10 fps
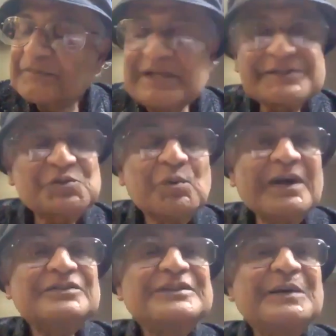these
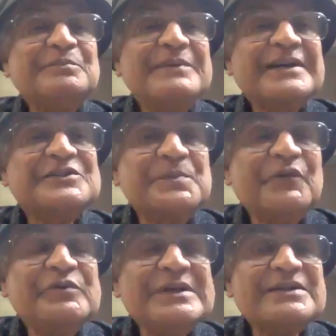quantum
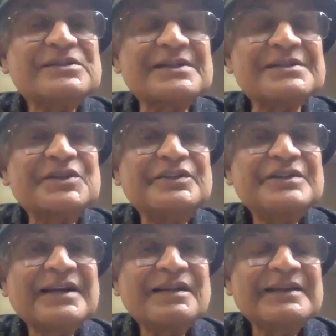experiences,
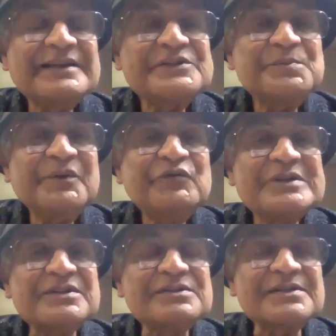internal
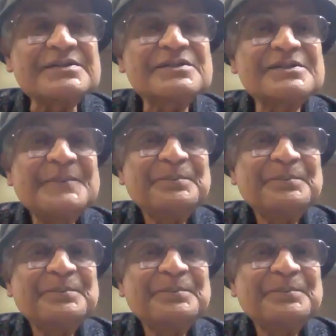experiences,